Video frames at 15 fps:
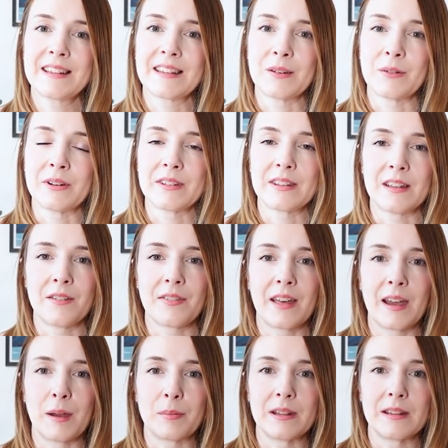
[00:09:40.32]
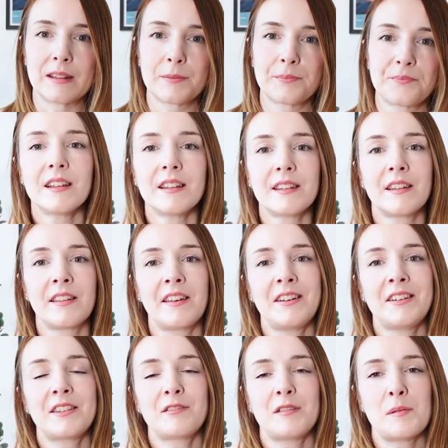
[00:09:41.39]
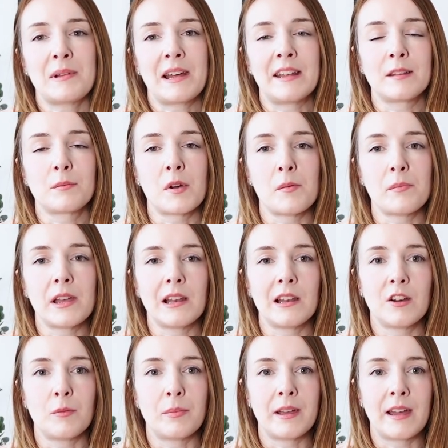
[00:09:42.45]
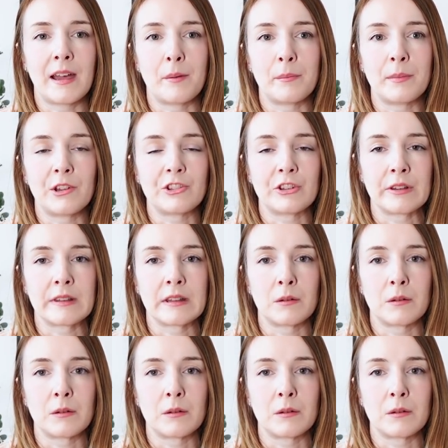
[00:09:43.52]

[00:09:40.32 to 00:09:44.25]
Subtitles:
So we'll see if that happens. So those three plans might be a little bit ambitious,